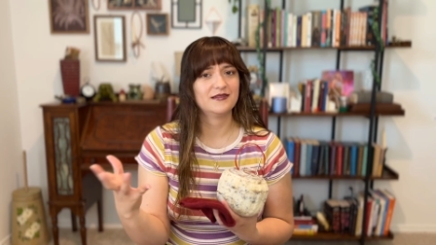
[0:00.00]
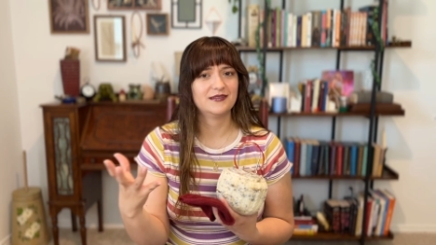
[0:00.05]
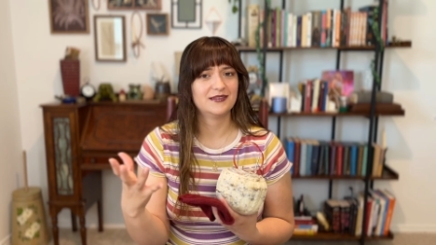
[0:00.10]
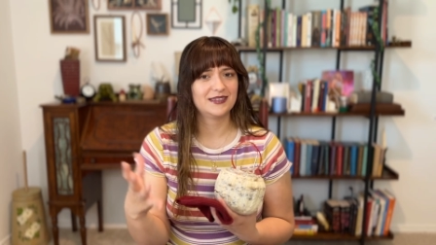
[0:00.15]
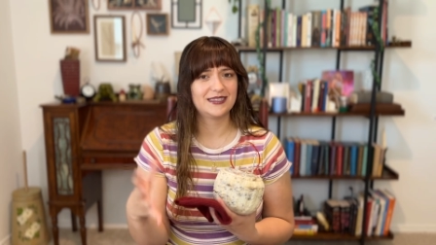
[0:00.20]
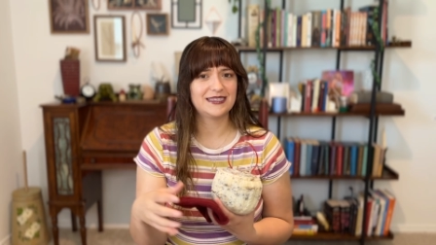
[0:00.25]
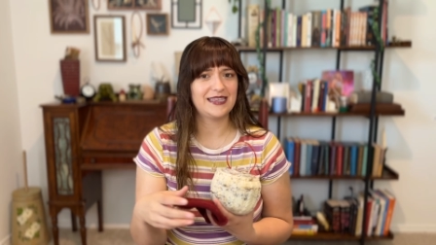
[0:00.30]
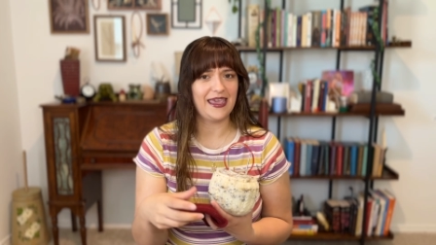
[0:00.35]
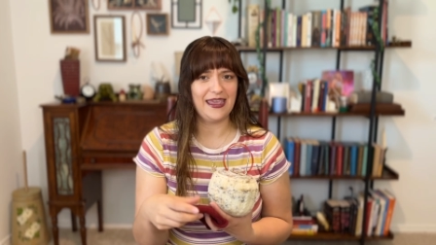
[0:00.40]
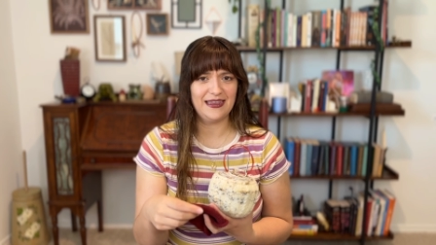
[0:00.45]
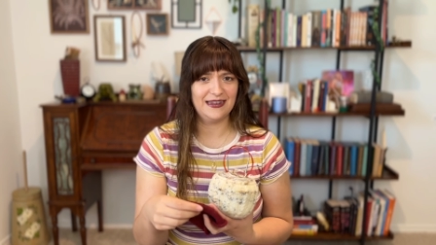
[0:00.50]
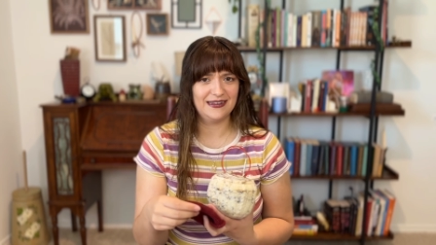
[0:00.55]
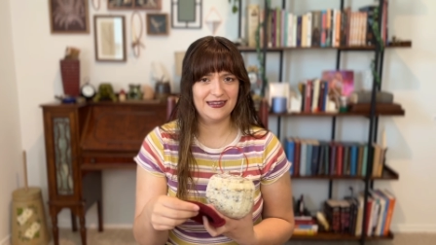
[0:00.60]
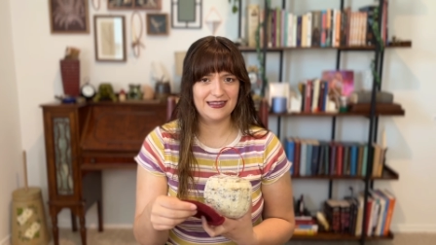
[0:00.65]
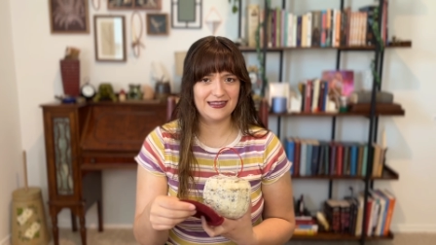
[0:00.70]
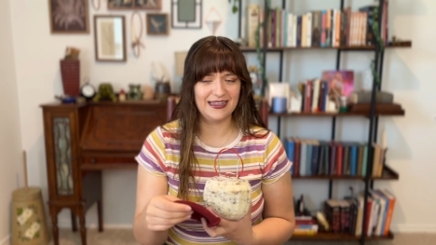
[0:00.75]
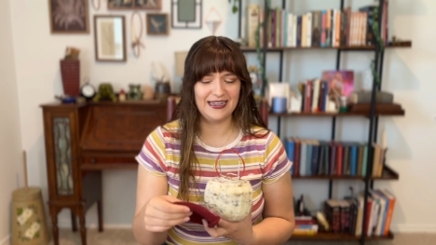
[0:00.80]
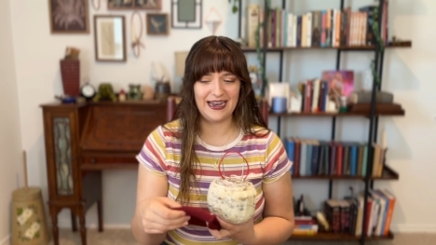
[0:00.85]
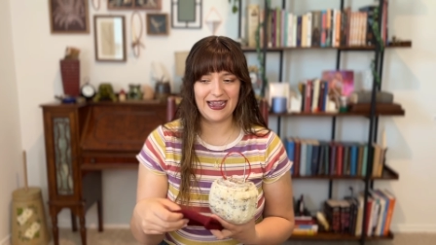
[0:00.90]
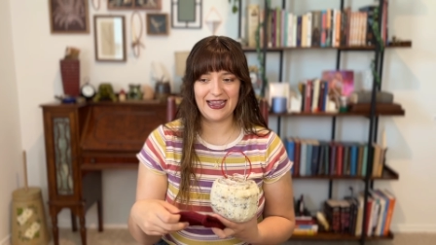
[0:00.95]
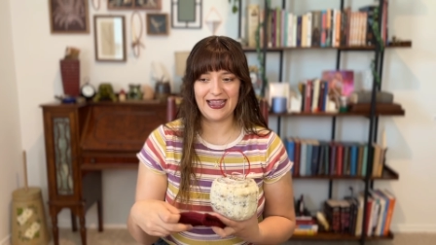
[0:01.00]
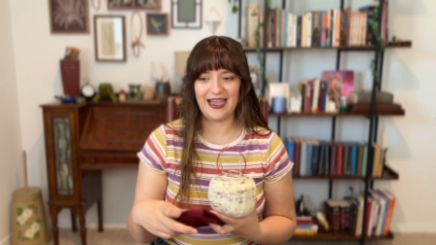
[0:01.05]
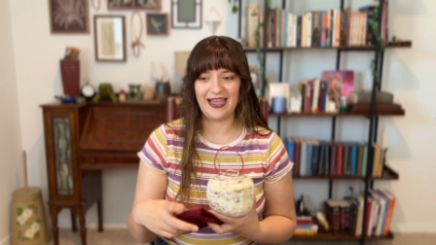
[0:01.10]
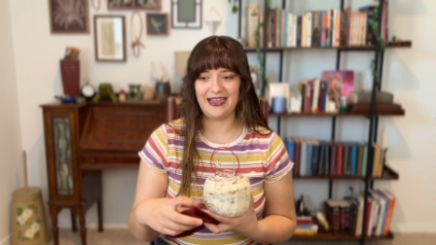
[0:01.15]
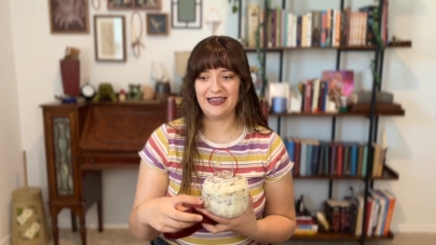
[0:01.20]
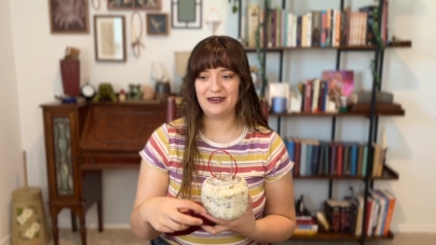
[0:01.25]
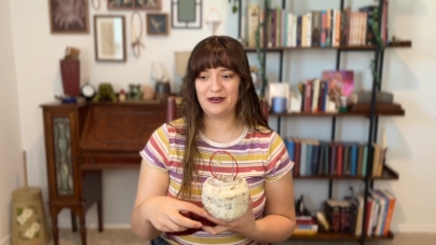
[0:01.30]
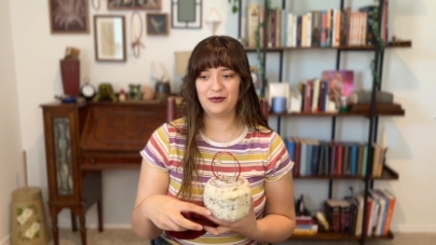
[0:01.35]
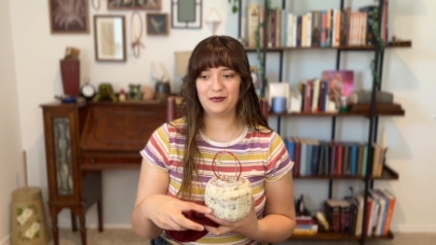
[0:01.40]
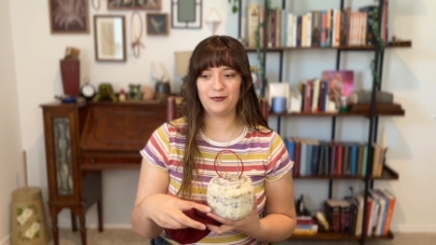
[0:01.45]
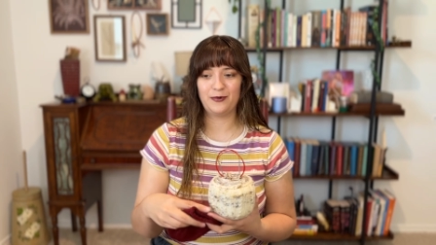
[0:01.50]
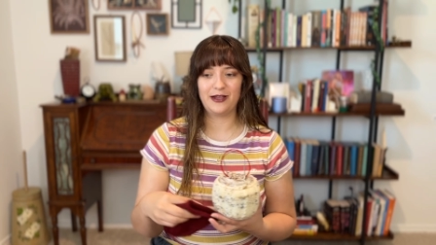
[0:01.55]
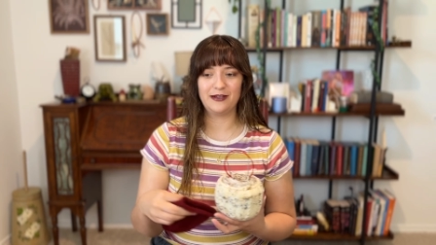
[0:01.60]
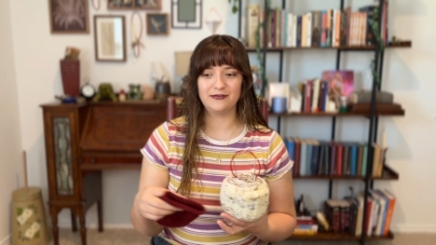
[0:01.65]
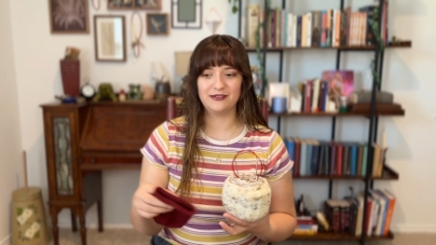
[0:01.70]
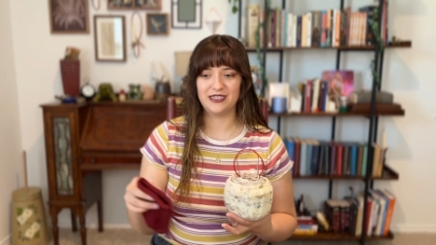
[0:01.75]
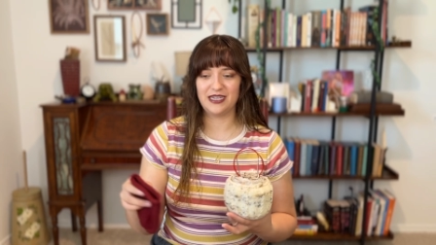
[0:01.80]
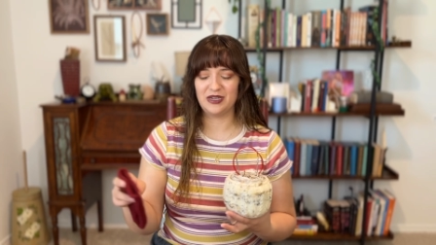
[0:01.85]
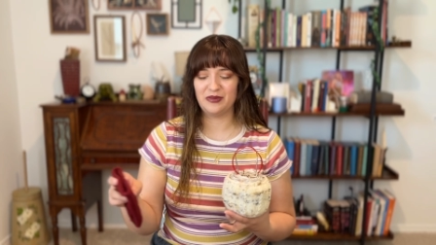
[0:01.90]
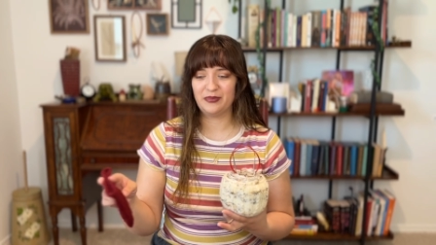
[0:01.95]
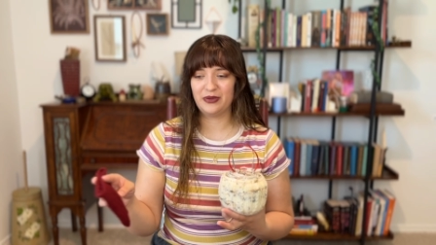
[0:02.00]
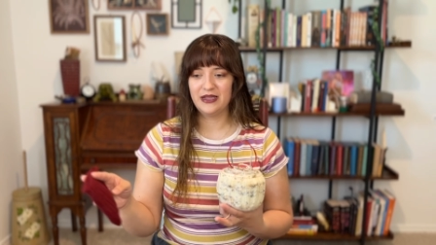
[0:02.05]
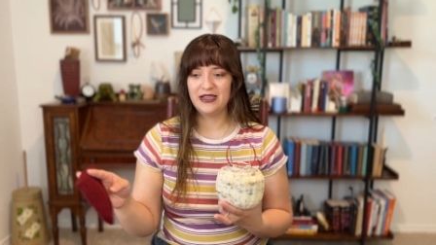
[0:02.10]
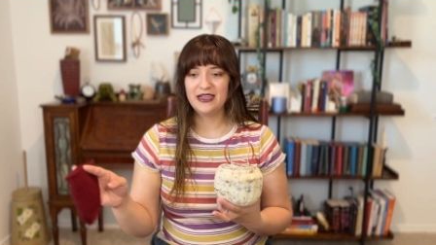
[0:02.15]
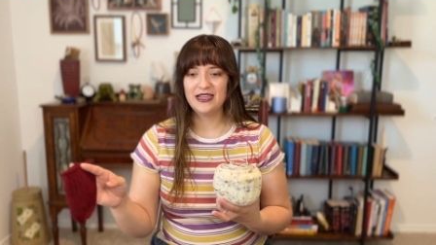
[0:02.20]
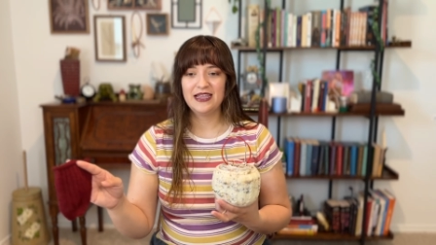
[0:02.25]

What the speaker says: skein that I had wound up.